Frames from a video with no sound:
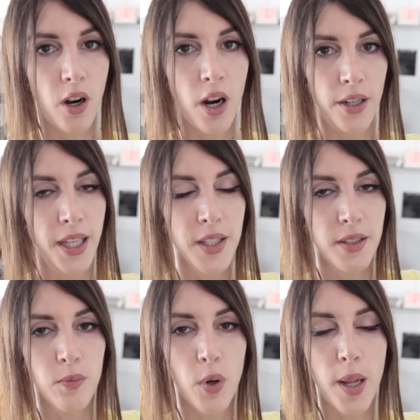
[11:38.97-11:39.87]
the car. And
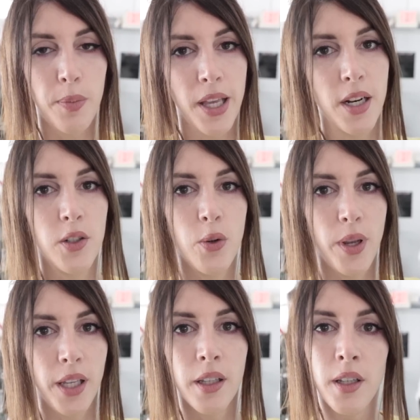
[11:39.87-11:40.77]
that's what I plan on
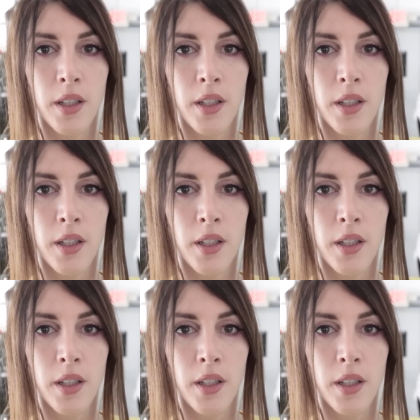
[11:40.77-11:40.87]
doing.